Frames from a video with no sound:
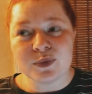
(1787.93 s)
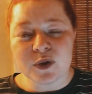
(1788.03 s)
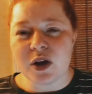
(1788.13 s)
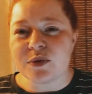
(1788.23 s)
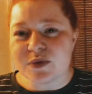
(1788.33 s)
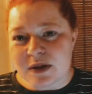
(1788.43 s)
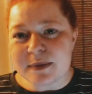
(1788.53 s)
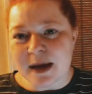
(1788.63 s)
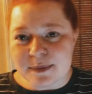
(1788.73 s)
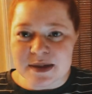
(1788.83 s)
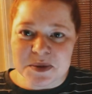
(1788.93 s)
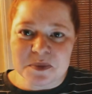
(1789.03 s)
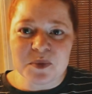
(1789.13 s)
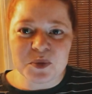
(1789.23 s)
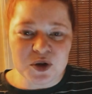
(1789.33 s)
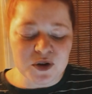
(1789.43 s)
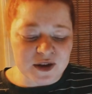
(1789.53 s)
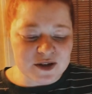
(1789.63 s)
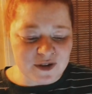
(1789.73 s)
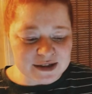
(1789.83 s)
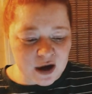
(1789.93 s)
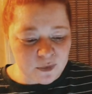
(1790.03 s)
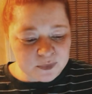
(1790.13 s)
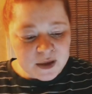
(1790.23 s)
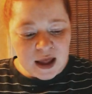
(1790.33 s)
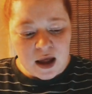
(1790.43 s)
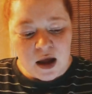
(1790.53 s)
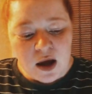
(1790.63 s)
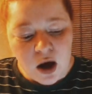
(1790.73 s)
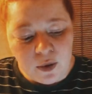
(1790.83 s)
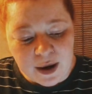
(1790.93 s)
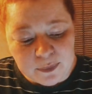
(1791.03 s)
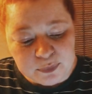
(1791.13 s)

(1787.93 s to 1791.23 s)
you know, sometimes you, things phase out. Okay,